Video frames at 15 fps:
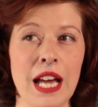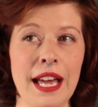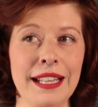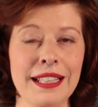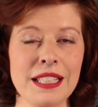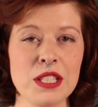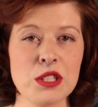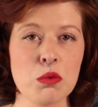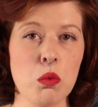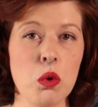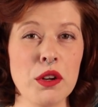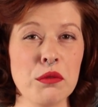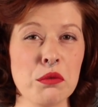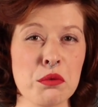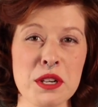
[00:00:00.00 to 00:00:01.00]
at least
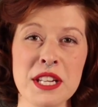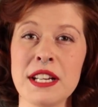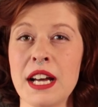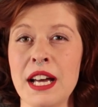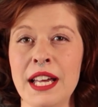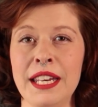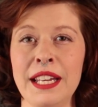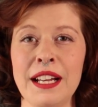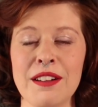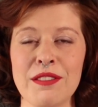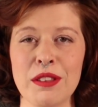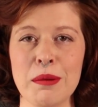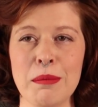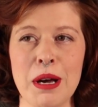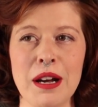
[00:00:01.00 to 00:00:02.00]
one recutting
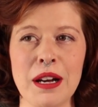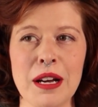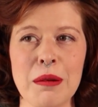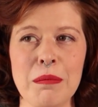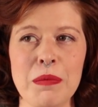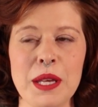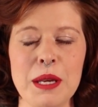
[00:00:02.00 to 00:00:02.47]
of the mock-up,